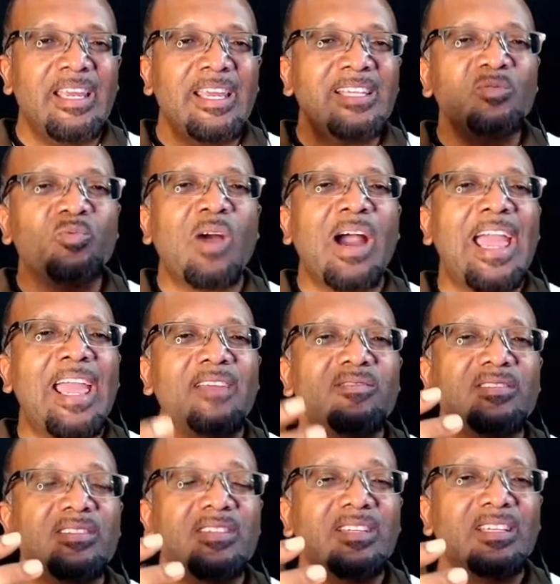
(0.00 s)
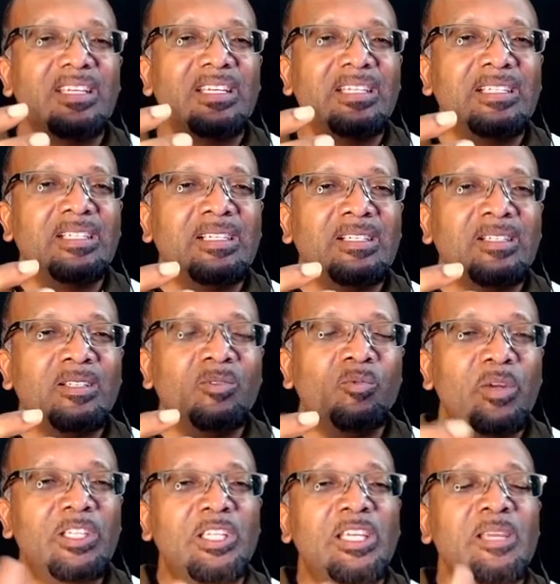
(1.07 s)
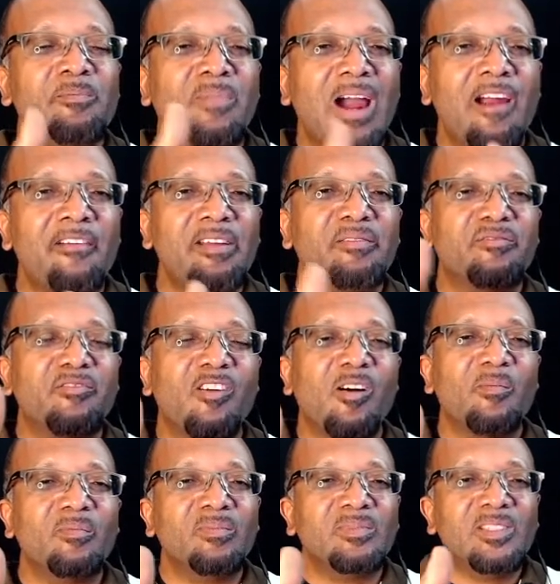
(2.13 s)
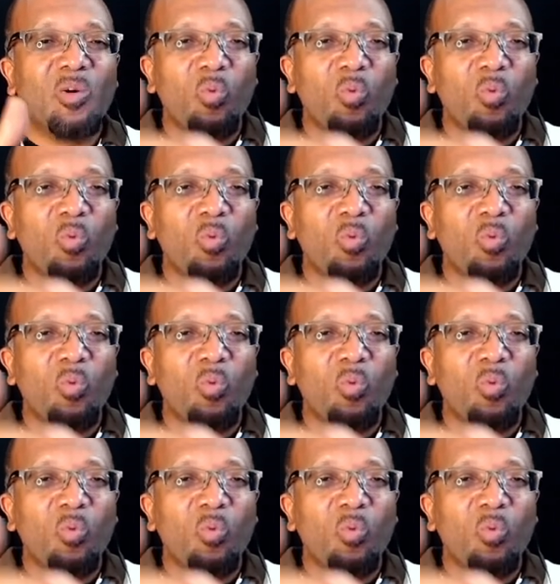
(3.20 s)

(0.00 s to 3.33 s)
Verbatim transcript: his wives, which he married from